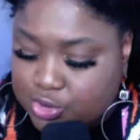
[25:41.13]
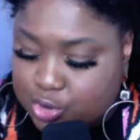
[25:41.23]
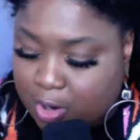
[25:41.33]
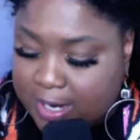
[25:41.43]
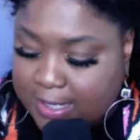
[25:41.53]

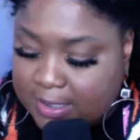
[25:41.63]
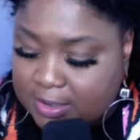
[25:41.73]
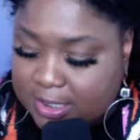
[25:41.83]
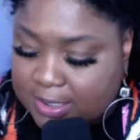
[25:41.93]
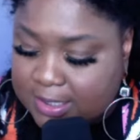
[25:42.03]
tried,
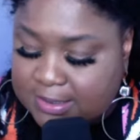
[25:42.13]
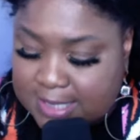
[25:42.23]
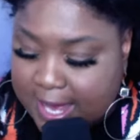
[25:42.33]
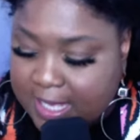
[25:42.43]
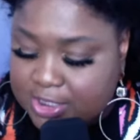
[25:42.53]
any
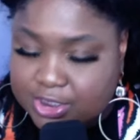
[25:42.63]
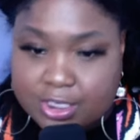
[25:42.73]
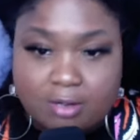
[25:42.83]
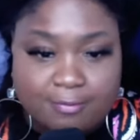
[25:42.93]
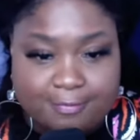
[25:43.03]
attack
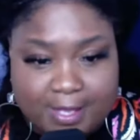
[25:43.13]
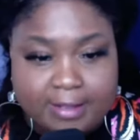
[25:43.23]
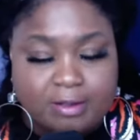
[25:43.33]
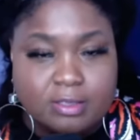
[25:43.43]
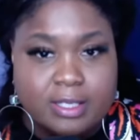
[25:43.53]
shall
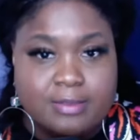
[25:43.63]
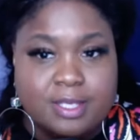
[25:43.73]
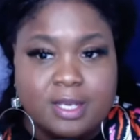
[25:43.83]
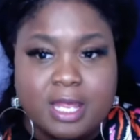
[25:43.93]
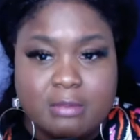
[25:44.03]
fail in
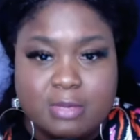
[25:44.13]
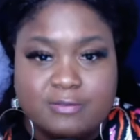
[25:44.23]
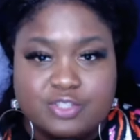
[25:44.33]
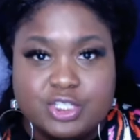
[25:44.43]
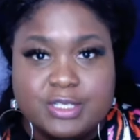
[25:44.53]
the name
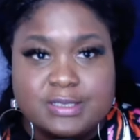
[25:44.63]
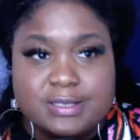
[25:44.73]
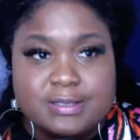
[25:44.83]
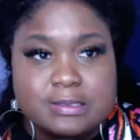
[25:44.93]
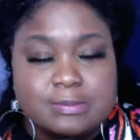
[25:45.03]
of
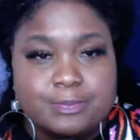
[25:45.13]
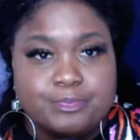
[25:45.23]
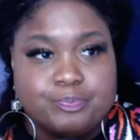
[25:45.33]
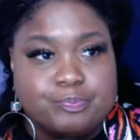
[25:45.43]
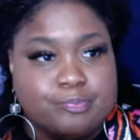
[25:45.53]
Jesus.
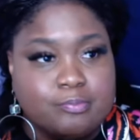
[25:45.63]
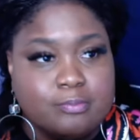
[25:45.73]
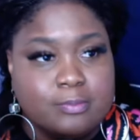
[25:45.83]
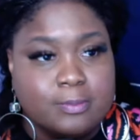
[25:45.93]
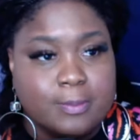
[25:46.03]

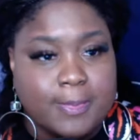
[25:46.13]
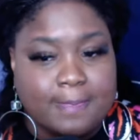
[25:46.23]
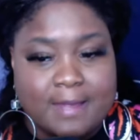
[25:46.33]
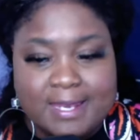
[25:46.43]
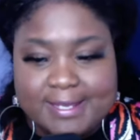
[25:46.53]

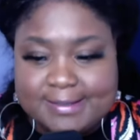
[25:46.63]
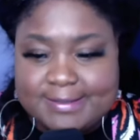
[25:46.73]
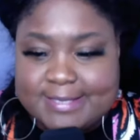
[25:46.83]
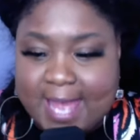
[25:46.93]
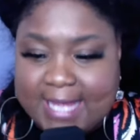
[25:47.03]
Any
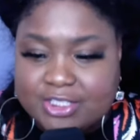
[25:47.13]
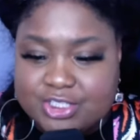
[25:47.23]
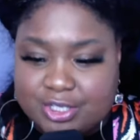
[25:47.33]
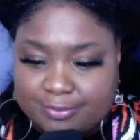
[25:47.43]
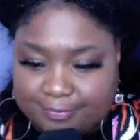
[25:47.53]
attack
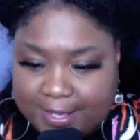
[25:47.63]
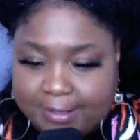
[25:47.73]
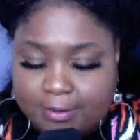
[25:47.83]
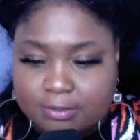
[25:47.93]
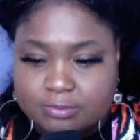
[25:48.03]
shall
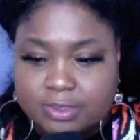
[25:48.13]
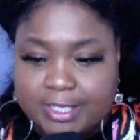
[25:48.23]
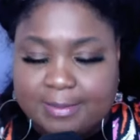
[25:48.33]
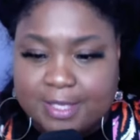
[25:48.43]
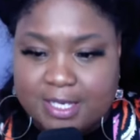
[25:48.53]
fail
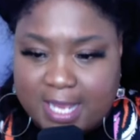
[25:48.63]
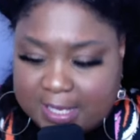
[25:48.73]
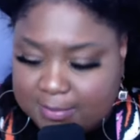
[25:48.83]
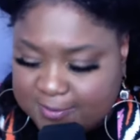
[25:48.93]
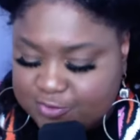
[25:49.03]
in the
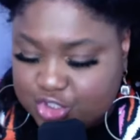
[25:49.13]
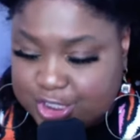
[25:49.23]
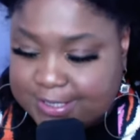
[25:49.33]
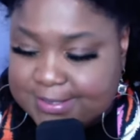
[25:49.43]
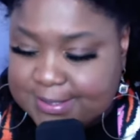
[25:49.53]
name of
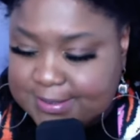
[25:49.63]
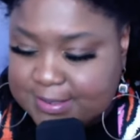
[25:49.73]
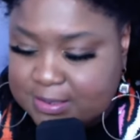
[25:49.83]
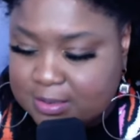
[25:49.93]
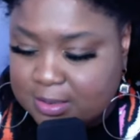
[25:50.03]

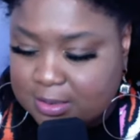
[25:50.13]
Jesus.